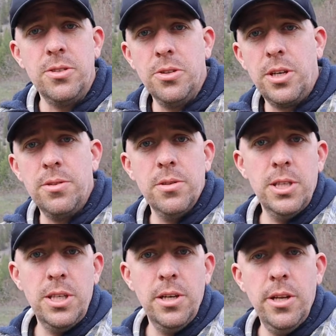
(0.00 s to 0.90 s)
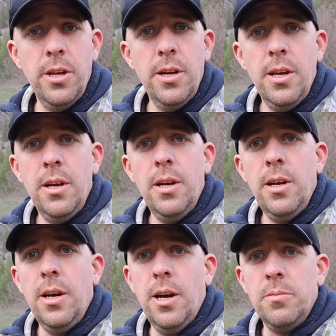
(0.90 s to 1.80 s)
are looking really good.
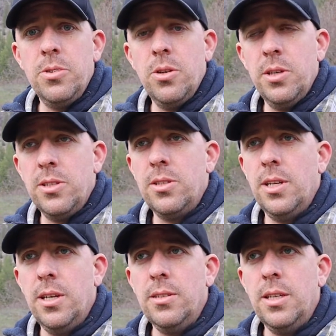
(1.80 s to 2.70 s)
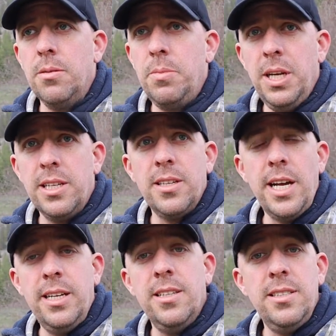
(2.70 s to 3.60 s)
So it'll be exciting to